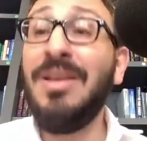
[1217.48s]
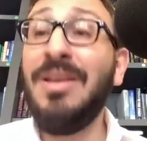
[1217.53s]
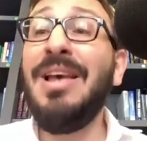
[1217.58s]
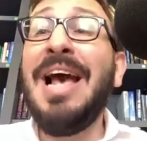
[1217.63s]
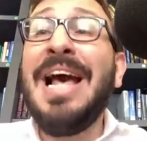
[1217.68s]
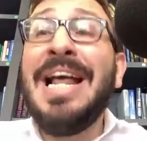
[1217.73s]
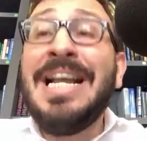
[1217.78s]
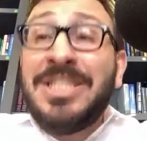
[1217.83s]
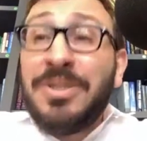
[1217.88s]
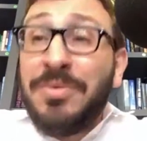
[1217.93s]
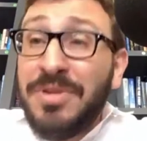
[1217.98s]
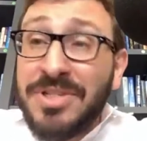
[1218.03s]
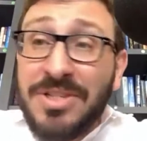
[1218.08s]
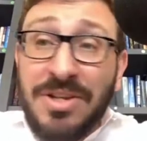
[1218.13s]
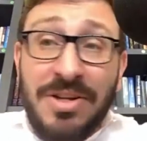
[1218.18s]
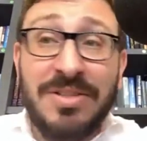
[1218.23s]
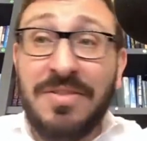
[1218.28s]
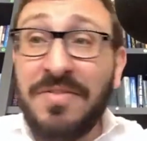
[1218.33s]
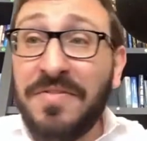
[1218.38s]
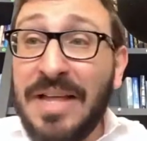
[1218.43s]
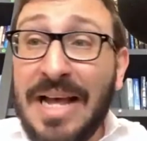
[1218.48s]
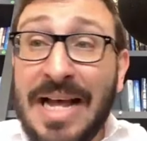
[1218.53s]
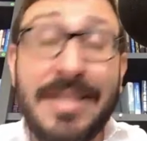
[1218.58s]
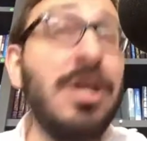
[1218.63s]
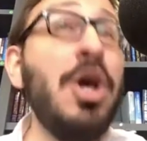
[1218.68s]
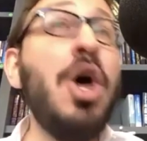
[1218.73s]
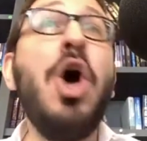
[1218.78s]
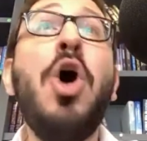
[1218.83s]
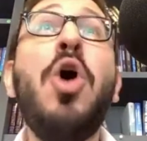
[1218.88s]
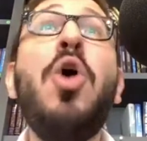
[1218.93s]
As a result of
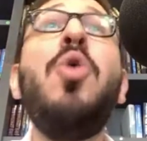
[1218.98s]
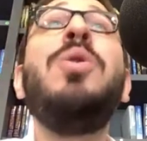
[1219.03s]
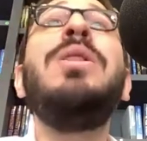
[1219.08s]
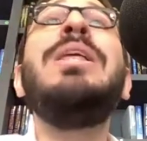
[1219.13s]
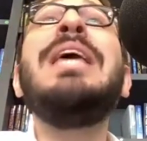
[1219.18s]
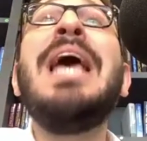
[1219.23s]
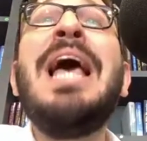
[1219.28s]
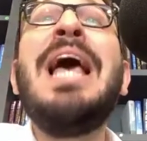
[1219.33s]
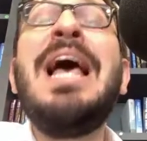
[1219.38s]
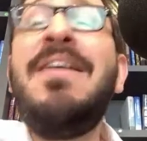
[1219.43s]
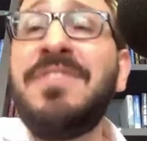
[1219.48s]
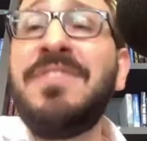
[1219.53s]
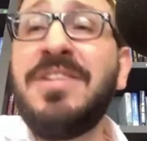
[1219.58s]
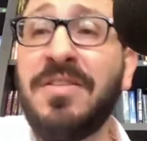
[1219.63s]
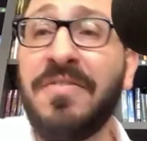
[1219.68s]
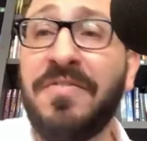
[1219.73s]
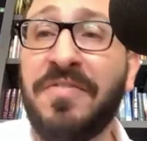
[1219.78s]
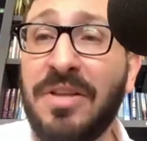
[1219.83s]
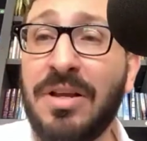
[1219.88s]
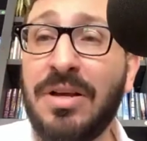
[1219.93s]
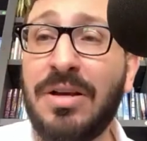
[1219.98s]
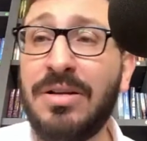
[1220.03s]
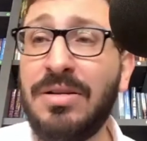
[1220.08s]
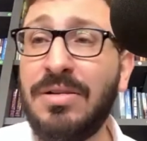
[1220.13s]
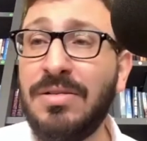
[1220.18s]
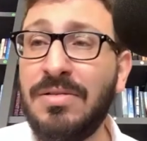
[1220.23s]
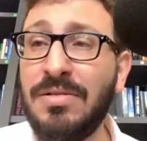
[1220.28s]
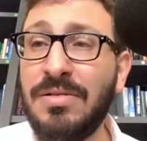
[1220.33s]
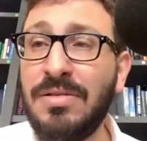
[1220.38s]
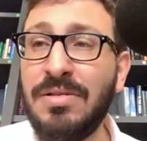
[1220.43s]
that, only after the flood
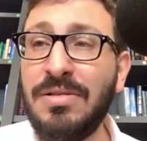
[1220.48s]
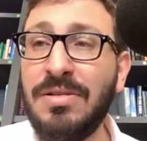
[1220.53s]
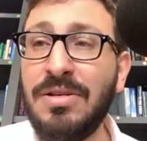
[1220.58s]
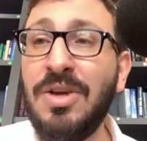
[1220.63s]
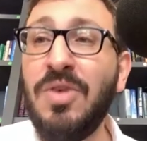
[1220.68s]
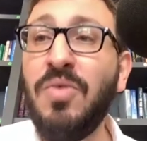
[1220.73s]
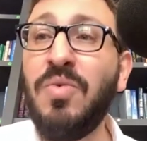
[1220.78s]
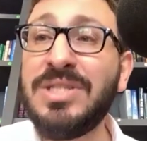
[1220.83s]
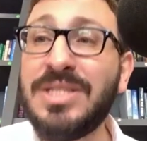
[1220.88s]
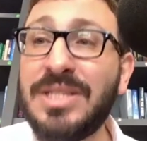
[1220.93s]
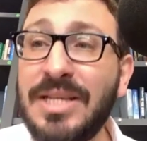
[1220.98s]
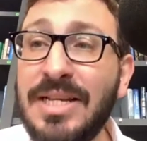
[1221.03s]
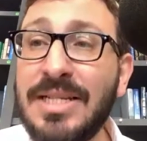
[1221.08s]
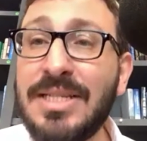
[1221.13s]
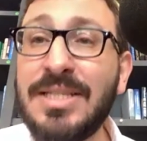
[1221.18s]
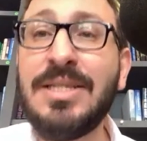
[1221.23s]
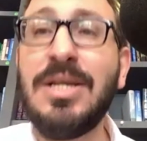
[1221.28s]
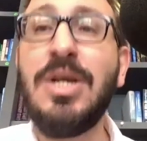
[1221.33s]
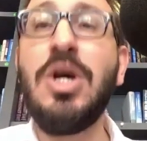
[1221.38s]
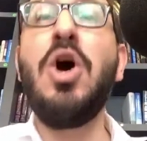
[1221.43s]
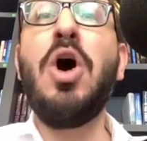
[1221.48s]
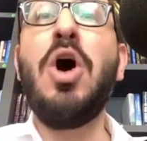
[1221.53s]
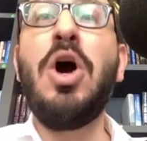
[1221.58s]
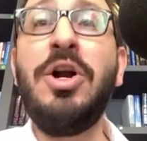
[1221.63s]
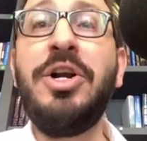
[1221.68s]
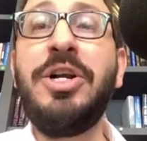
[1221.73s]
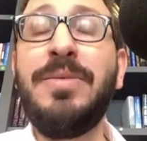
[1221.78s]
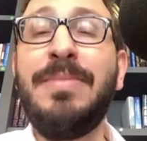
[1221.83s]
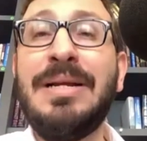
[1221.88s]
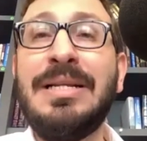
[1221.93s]
was this
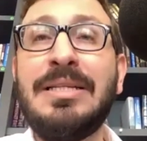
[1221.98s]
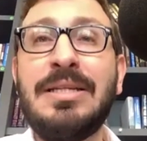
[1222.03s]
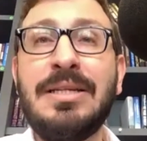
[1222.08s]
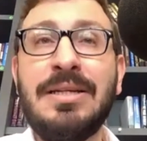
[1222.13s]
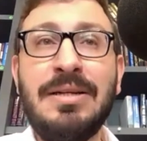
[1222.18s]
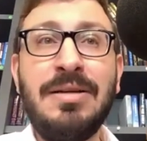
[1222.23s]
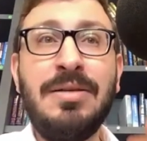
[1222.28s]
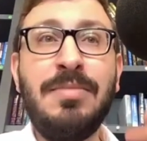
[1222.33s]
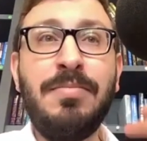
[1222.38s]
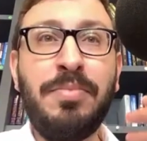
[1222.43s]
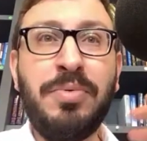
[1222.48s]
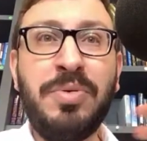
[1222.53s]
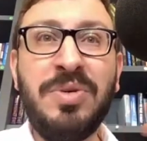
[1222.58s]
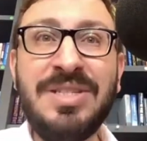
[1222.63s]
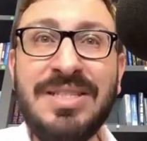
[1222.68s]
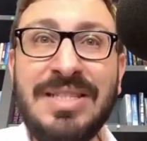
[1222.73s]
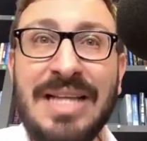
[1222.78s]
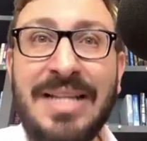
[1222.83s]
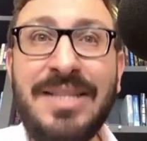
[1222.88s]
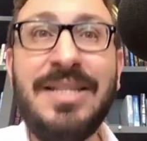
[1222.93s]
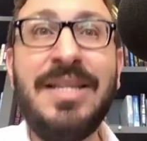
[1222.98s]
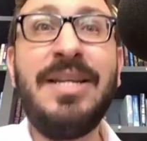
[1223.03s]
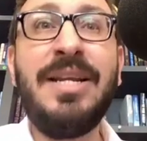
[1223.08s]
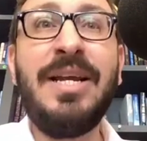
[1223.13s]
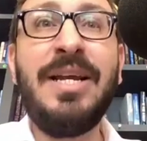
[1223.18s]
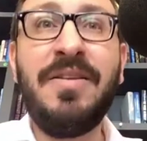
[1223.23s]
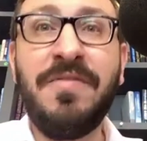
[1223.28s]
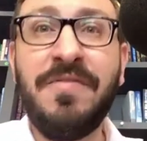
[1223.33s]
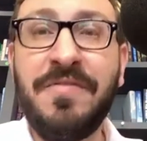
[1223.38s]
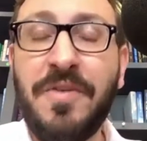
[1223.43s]
argument presented,
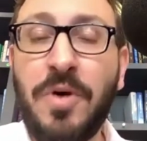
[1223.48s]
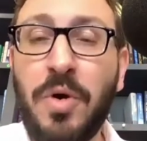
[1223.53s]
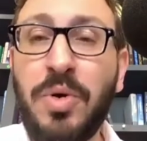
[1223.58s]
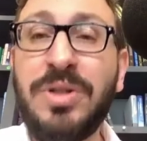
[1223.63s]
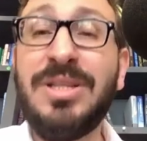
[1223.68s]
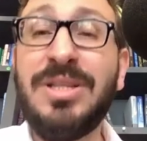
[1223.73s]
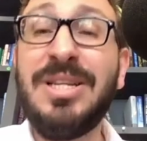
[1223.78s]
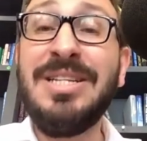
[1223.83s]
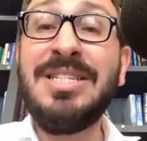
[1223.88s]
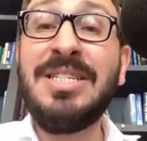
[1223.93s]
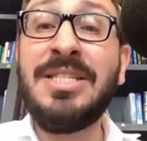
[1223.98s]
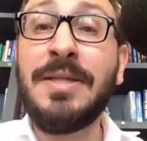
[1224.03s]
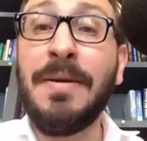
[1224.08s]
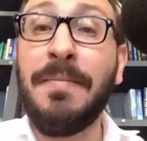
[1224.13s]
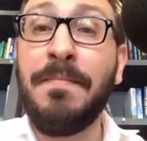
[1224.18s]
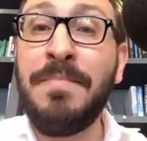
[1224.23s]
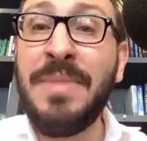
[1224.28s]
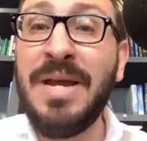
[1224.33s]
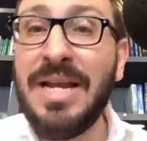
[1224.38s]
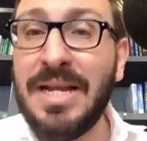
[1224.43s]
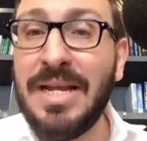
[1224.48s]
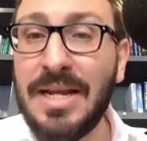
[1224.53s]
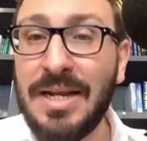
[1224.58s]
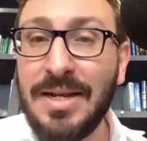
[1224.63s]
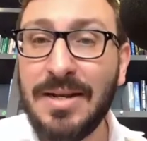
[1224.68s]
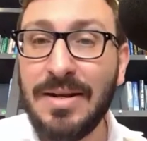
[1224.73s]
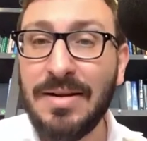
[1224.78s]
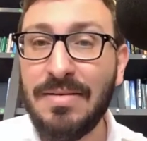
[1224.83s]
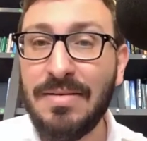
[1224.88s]
invoked, submitted,